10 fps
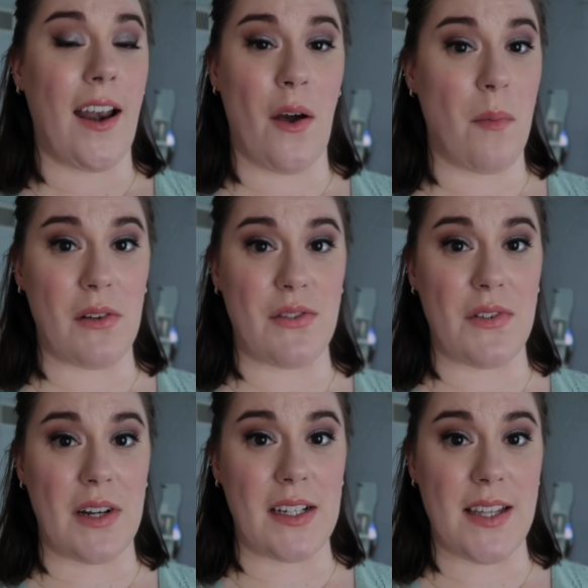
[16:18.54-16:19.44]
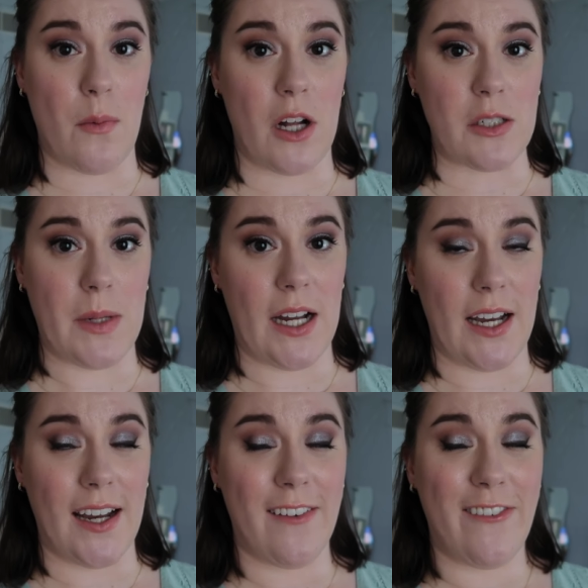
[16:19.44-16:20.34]
I know most of you guys that watch
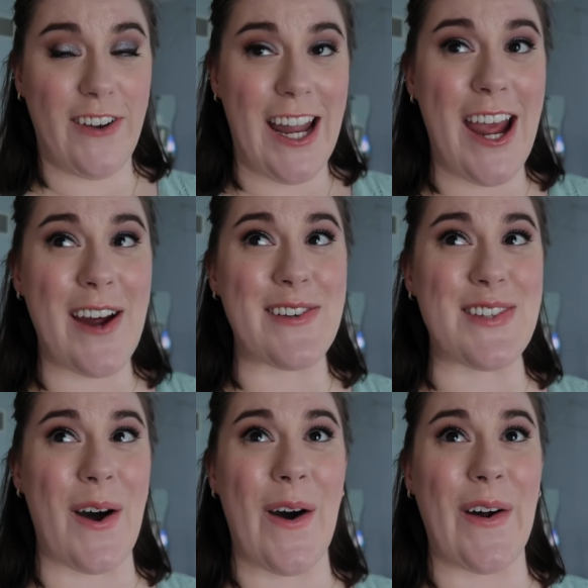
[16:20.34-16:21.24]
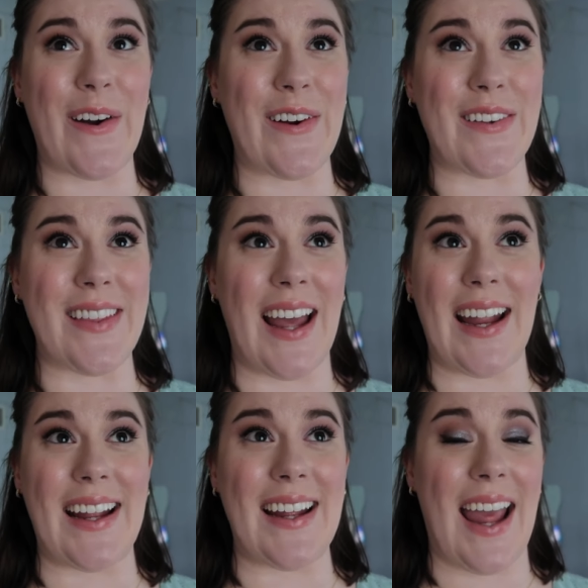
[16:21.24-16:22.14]
my videos are
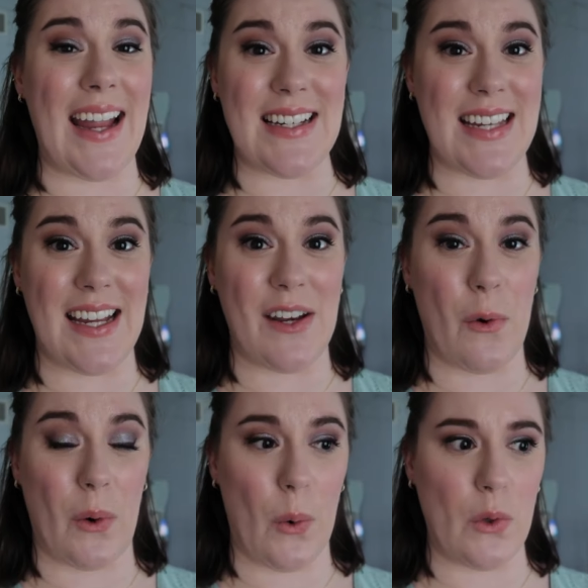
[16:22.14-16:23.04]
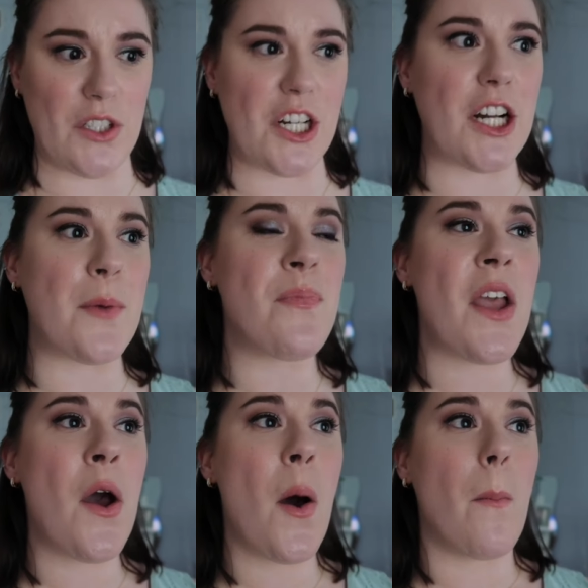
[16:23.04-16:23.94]
like 18 or older,
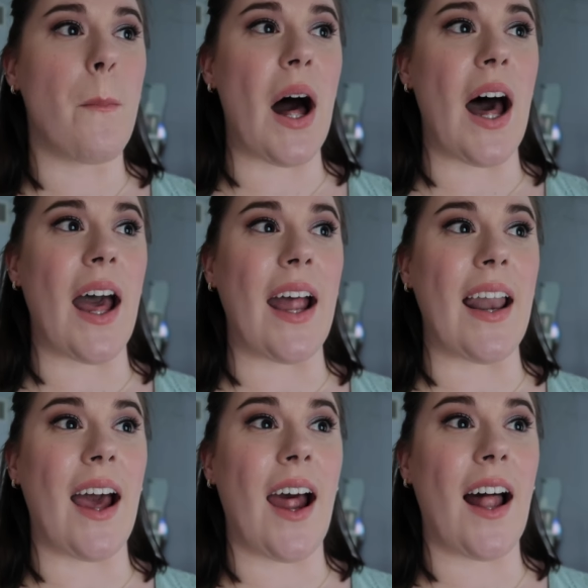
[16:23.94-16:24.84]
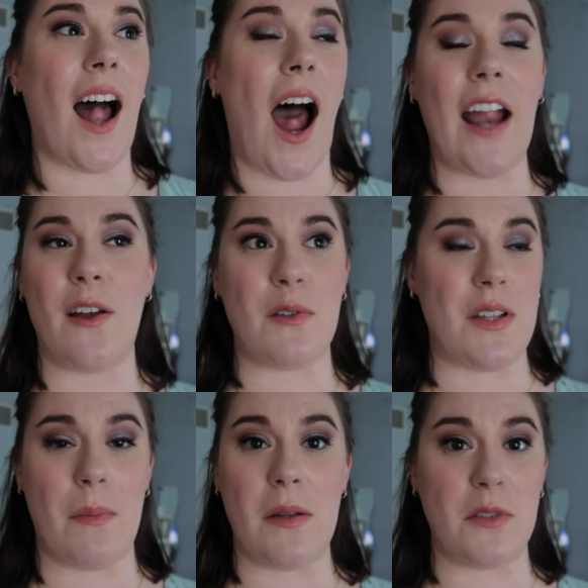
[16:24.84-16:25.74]
but I know
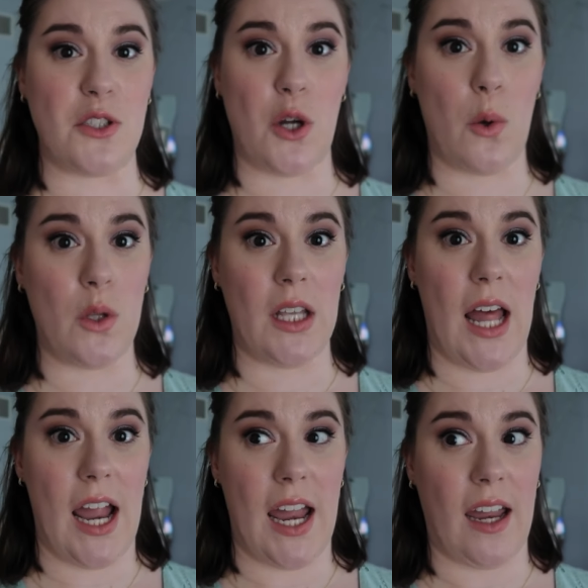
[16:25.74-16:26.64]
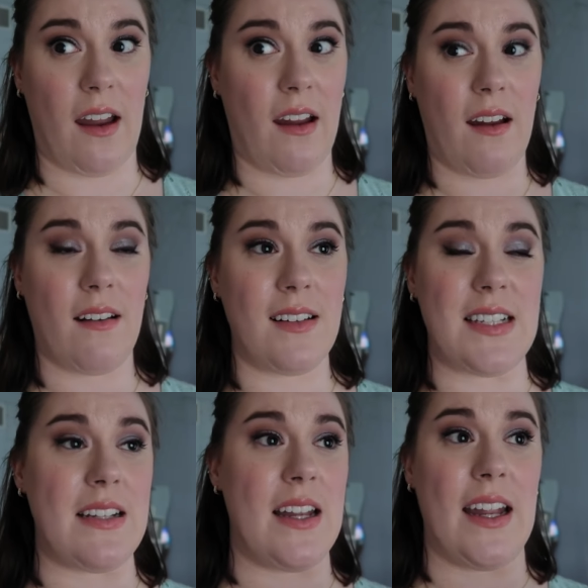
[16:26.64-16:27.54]
some people don't like
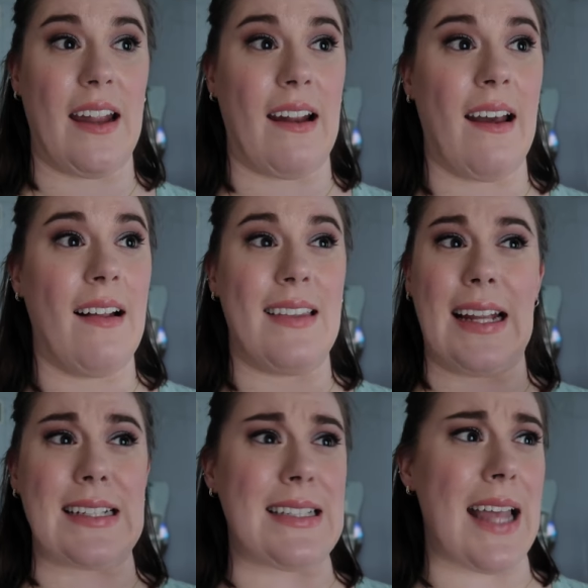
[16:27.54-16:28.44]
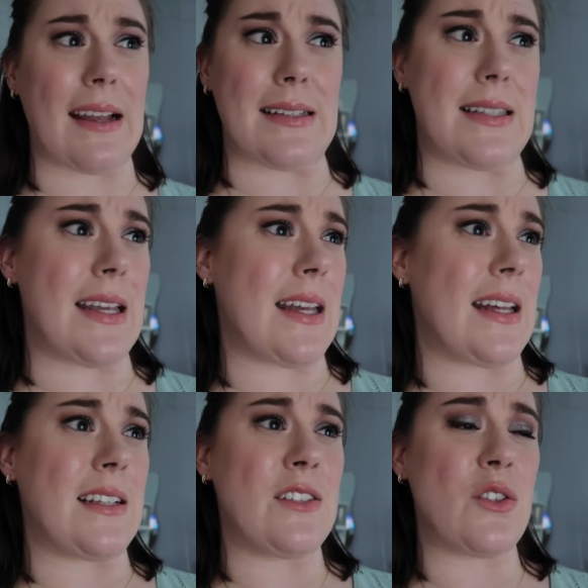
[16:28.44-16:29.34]
seeing like sex
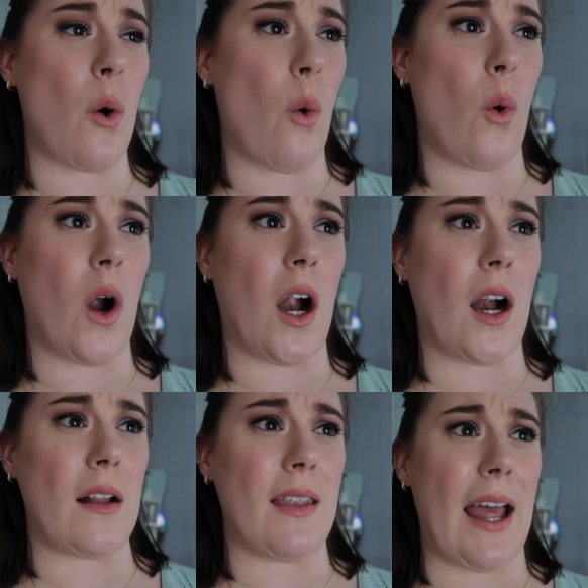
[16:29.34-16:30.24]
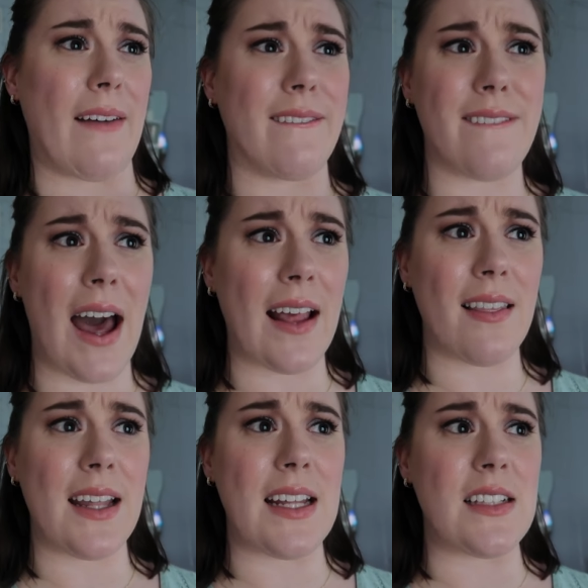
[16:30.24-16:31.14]
scenes or like
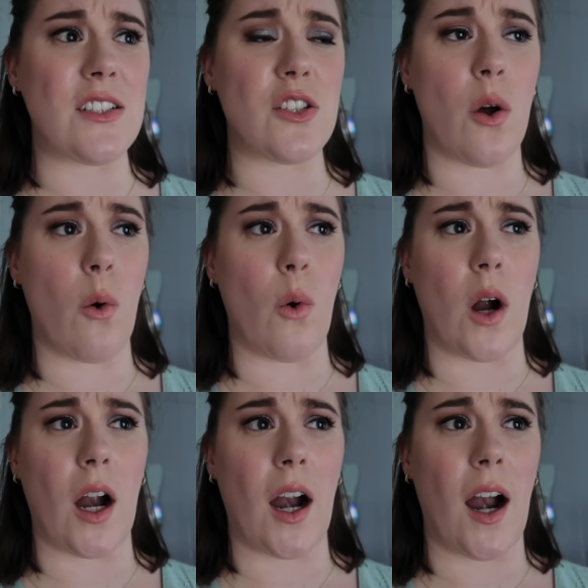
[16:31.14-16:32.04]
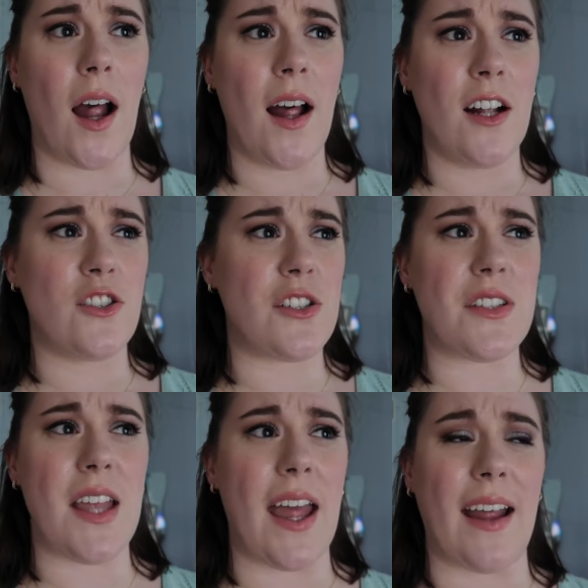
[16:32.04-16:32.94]
violence or
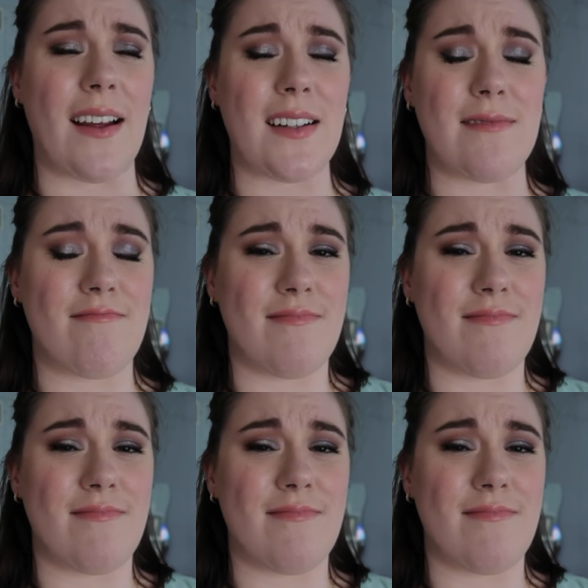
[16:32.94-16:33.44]
just like